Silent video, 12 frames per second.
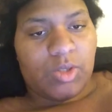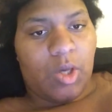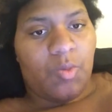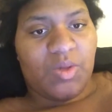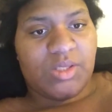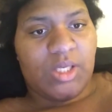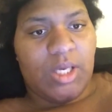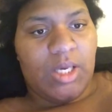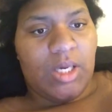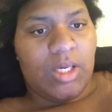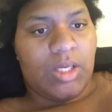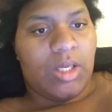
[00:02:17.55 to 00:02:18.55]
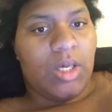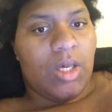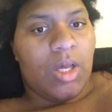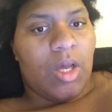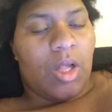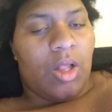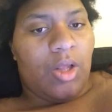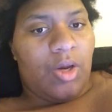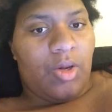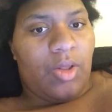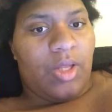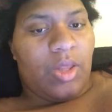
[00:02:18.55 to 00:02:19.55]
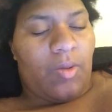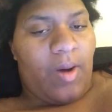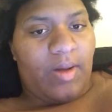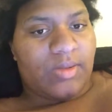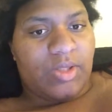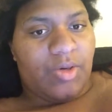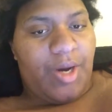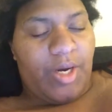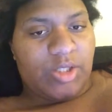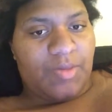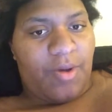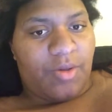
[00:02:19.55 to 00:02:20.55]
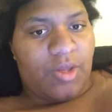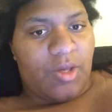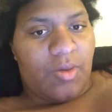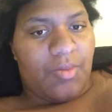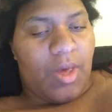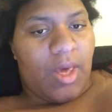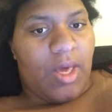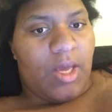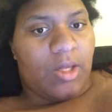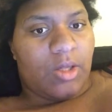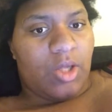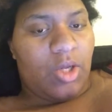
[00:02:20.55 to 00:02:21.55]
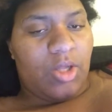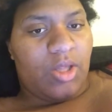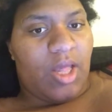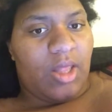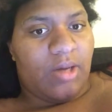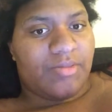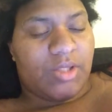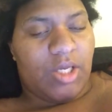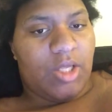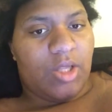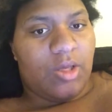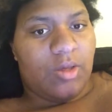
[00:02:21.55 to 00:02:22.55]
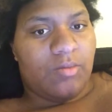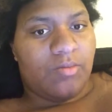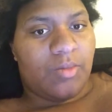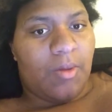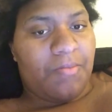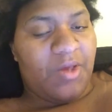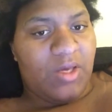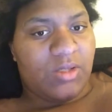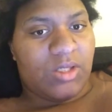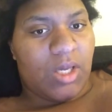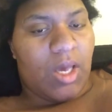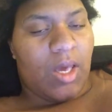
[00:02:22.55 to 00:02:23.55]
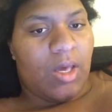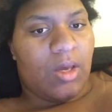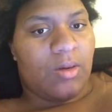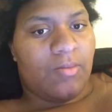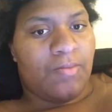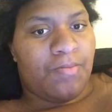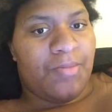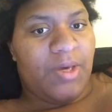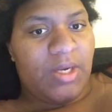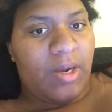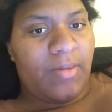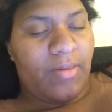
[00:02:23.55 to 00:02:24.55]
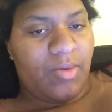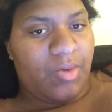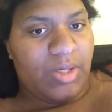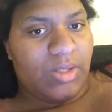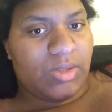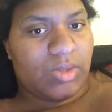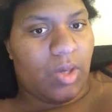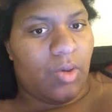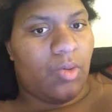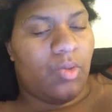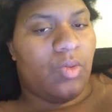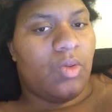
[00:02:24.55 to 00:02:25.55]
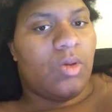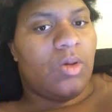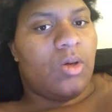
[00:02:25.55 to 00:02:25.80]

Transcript: So once again, clearly the crowd still cares about them, and clearly they love seeing them compete and be in WWE. So